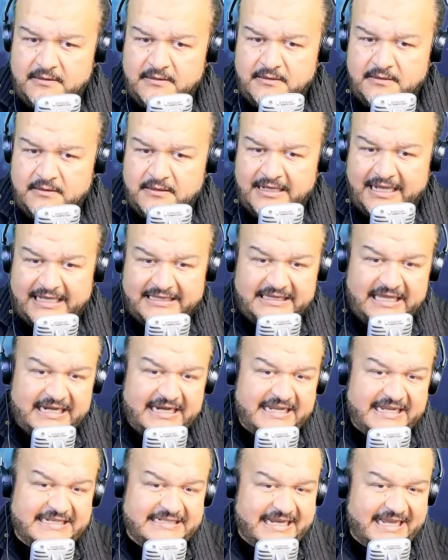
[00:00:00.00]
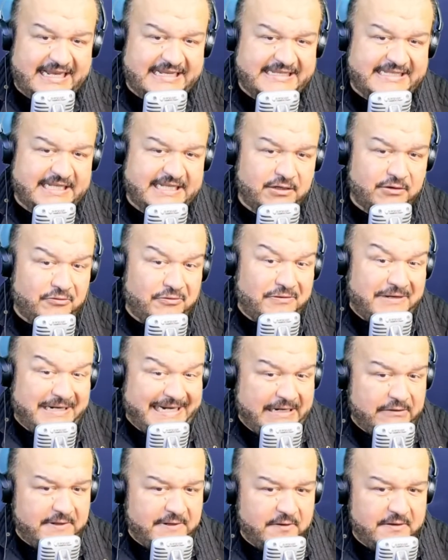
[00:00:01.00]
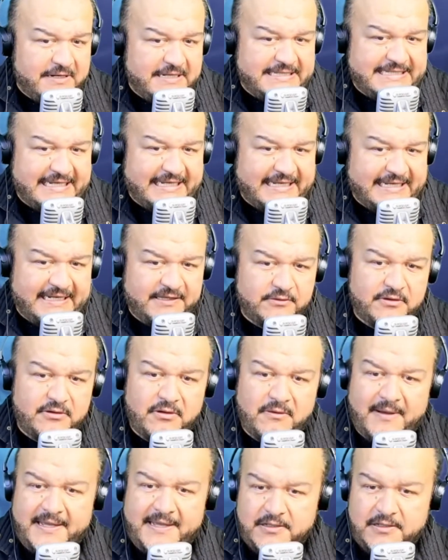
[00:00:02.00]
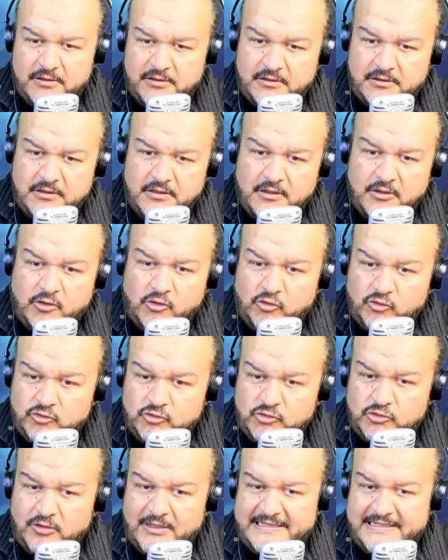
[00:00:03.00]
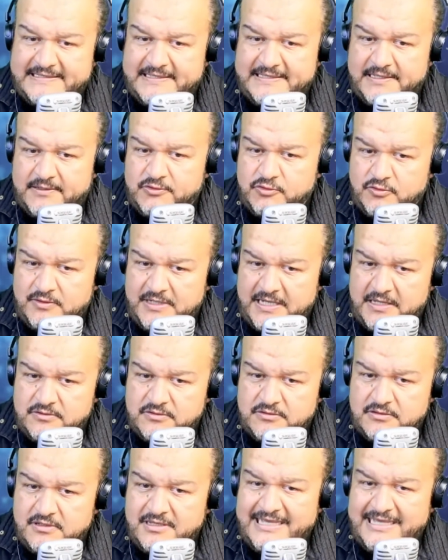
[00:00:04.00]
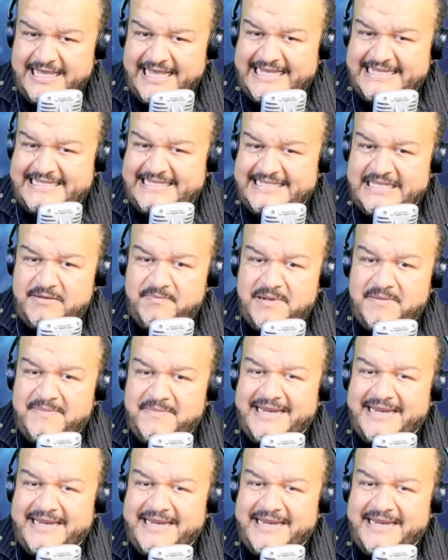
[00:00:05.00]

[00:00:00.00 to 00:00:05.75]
Qatar and Israel met secretly in New York together with the United States. This is the first